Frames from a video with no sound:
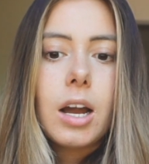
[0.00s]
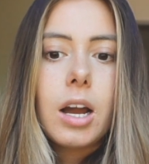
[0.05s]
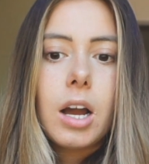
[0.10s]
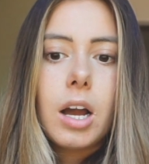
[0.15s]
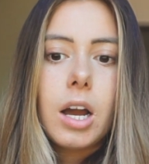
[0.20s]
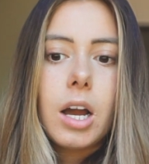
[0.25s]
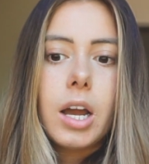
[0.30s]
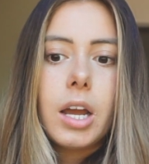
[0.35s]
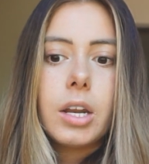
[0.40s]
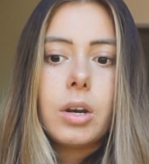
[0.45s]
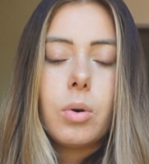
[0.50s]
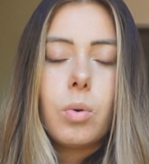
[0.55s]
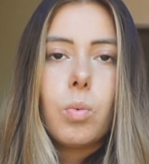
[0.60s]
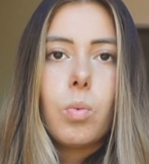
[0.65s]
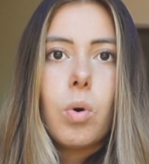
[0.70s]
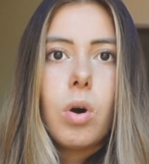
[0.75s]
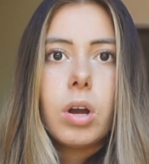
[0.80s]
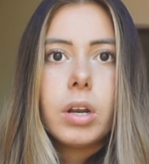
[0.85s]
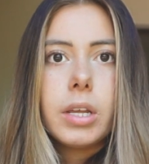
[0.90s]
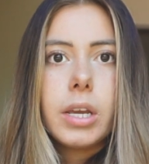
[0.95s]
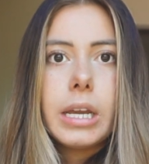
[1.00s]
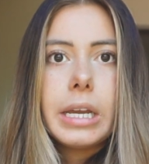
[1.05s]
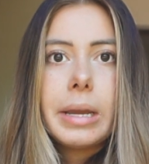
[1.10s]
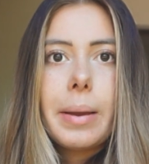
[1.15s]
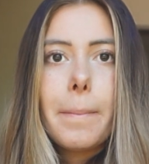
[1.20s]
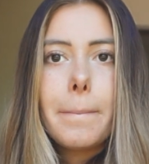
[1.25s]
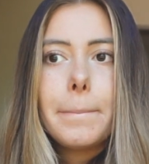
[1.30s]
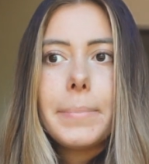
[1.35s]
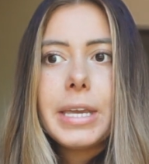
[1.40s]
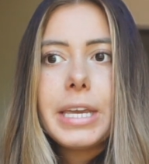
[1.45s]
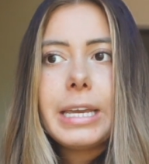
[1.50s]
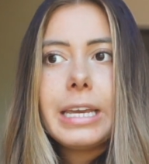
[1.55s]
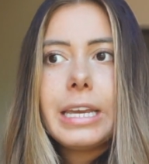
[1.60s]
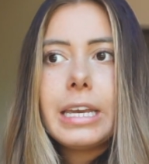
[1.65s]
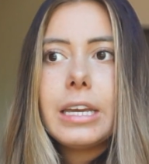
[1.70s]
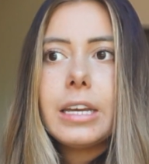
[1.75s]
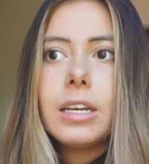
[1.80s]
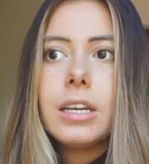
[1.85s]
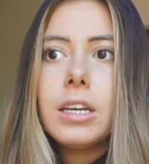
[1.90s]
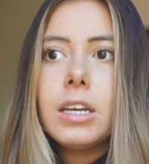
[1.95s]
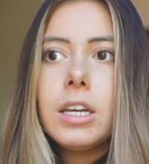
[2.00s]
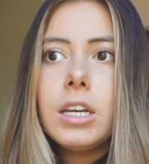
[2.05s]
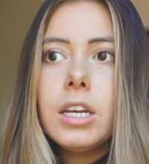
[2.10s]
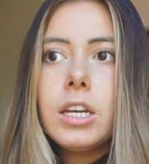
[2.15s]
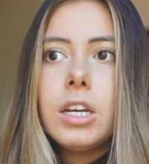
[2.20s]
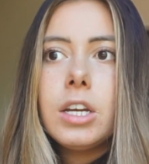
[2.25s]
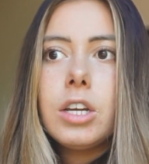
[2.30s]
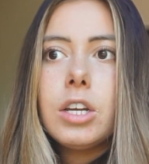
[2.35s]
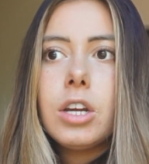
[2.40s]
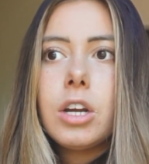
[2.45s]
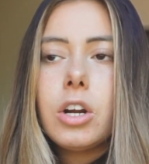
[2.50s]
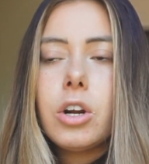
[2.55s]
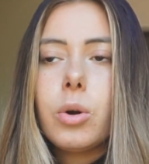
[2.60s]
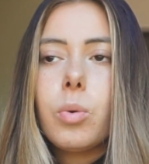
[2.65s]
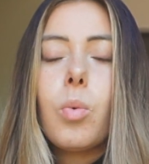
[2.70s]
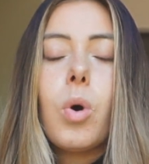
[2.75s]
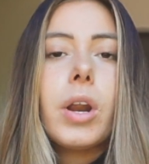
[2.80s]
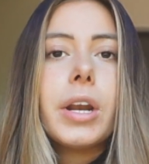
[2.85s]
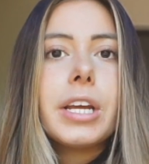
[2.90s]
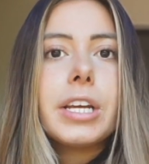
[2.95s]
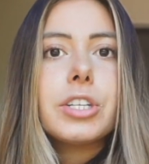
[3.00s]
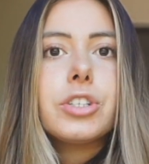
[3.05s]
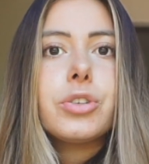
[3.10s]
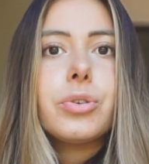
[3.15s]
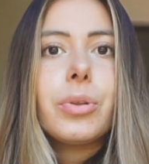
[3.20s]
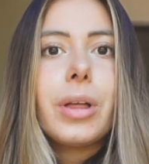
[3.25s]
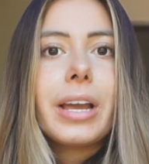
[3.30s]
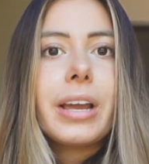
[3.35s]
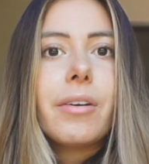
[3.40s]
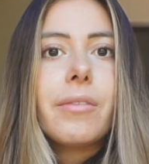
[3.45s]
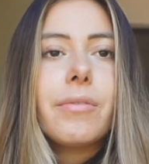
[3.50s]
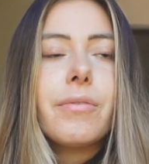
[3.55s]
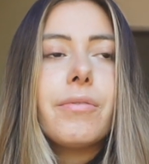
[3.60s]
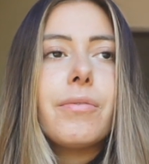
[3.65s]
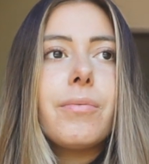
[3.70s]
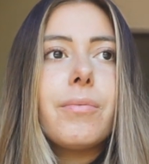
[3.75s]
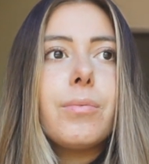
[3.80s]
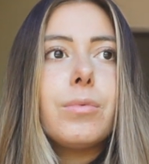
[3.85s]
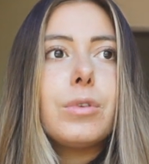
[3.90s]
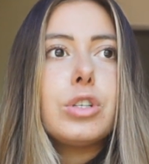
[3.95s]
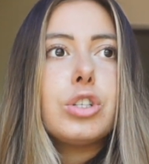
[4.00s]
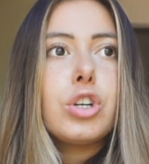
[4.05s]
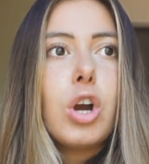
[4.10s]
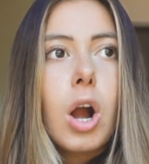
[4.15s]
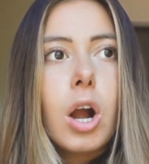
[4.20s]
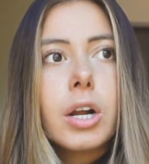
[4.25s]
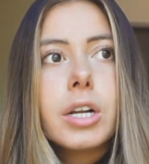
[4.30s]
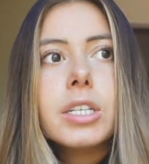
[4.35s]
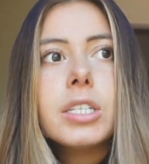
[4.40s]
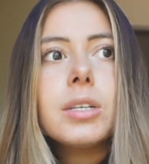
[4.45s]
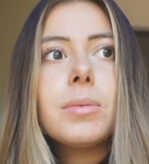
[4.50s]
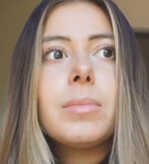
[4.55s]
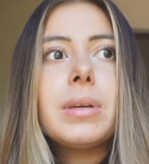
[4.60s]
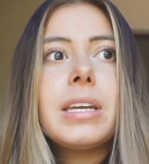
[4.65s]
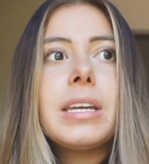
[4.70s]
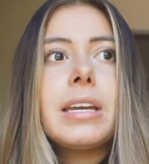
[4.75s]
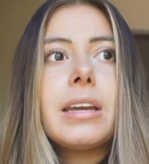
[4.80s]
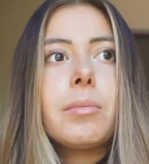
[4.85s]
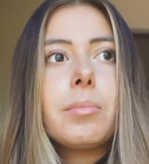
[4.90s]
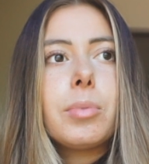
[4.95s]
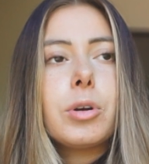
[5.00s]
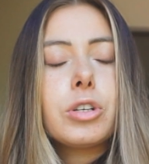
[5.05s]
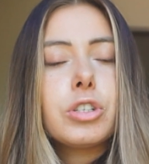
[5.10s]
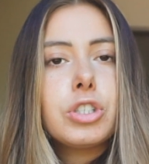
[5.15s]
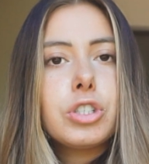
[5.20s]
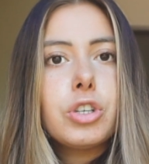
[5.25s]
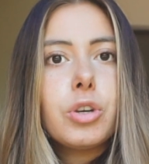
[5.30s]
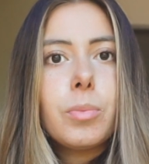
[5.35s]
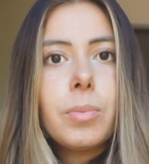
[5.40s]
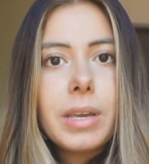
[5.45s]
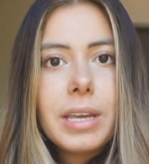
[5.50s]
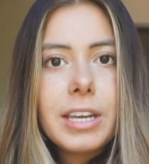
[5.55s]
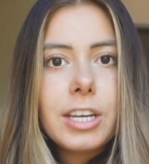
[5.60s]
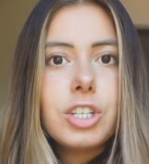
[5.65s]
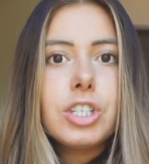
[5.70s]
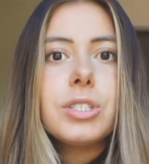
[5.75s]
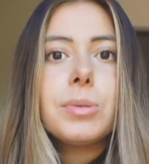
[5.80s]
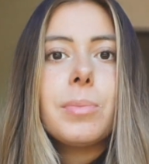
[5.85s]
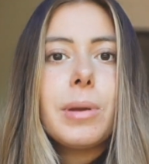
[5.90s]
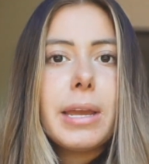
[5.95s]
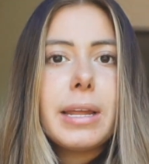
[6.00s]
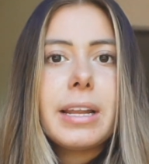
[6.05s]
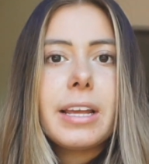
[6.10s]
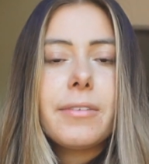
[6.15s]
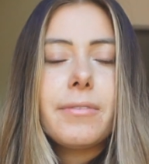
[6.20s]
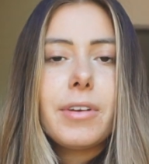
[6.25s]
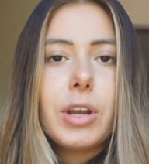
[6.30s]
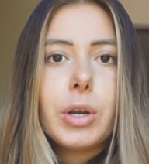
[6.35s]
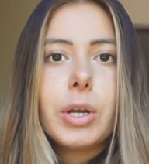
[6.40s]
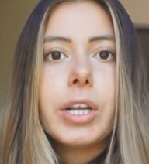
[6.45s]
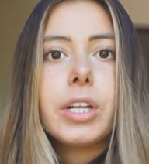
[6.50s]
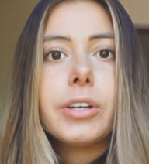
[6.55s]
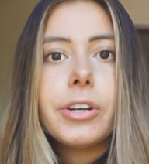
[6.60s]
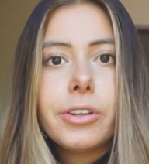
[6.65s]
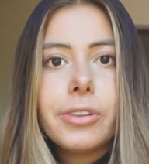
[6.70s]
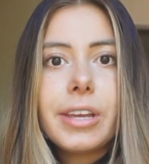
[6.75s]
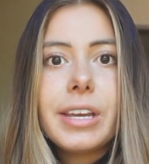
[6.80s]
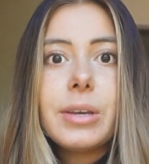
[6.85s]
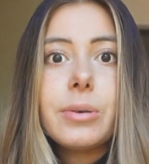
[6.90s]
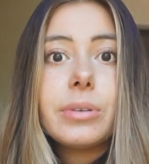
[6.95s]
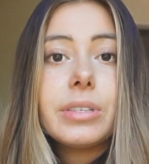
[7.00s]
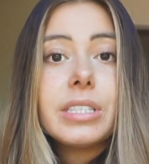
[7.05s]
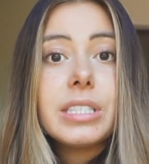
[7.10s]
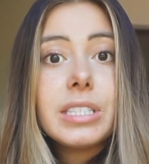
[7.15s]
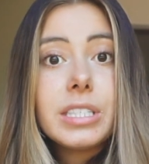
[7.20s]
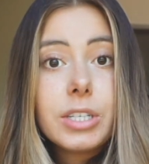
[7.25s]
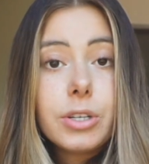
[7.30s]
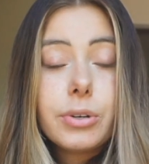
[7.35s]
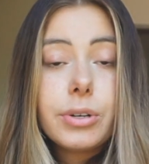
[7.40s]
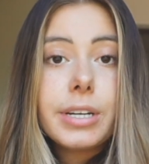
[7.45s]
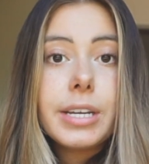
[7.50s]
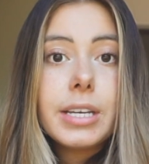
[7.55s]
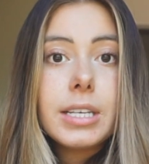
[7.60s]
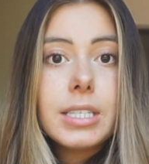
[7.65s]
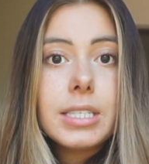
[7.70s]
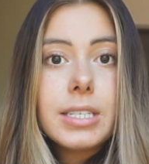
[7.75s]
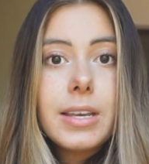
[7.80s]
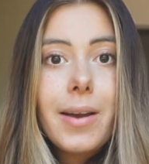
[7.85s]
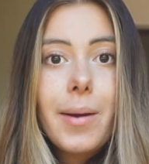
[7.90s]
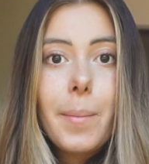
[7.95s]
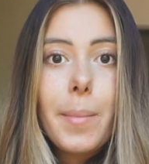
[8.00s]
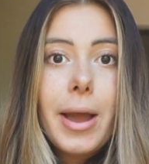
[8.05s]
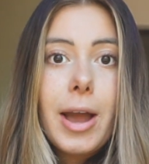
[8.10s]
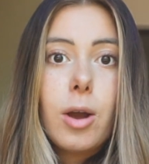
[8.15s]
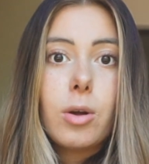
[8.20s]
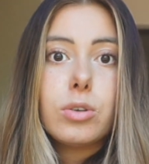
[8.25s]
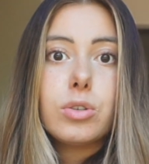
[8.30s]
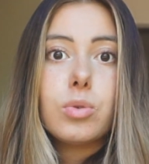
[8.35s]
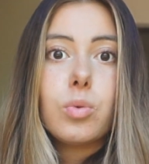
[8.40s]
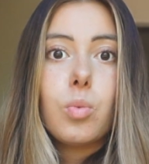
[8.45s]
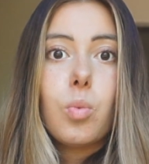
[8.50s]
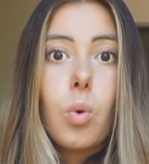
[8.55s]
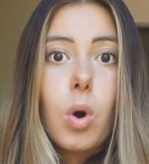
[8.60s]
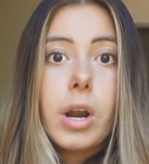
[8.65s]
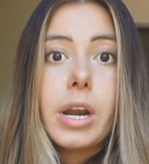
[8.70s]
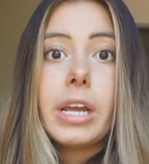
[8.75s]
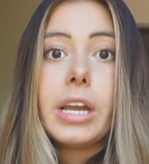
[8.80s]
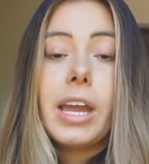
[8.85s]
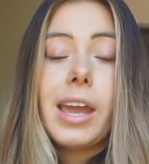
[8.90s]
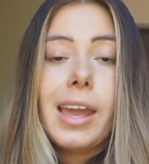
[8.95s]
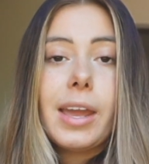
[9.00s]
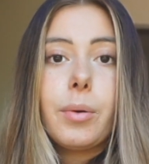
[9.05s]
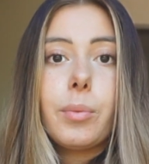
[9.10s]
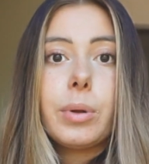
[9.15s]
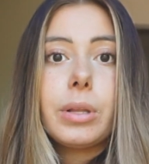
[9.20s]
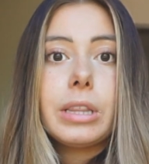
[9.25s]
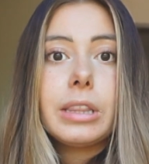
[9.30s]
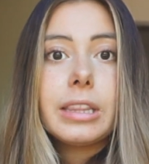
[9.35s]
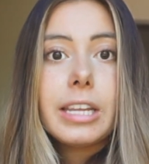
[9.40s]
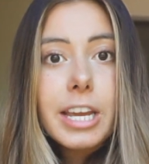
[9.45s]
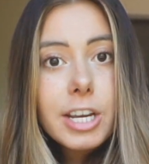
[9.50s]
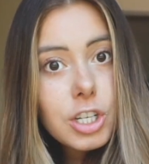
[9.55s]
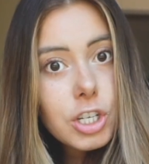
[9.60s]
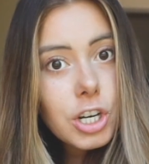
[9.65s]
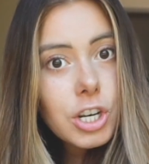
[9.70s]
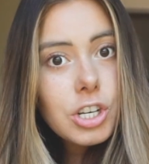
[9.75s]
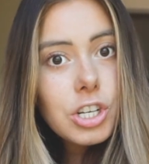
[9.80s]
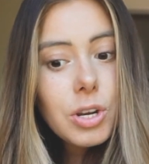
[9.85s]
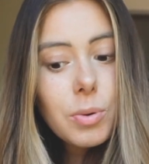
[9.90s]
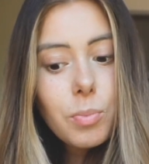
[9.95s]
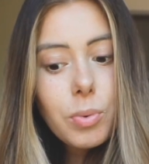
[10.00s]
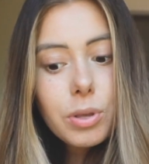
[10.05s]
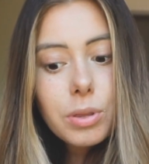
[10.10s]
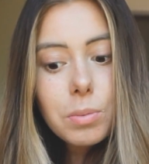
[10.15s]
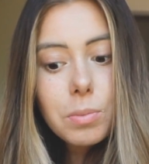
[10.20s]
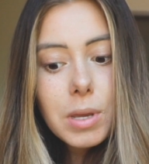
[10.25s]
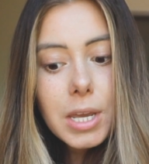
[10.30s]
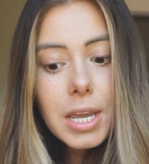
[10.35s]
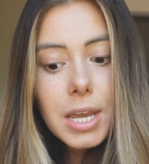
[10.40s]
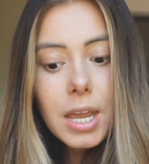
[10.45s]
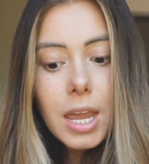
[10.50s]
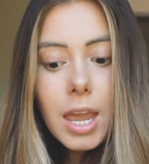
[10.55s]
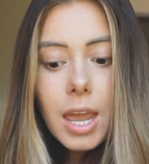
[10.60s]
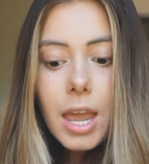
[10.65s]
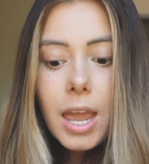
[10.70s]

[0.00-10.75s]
on wanting me, or wanting to like talk to me and pursue me. He just made it very clear that he was serious about wanting a relationship with me.